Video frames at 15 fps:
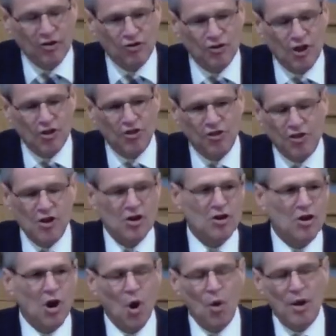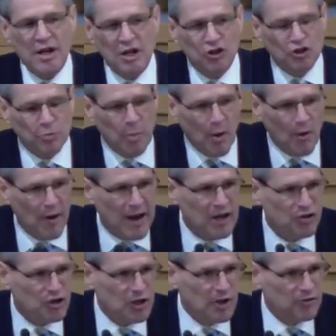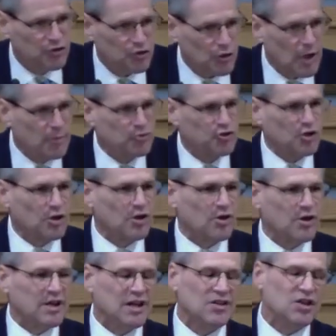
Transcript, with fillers: the thorough inspiration of Scripture in the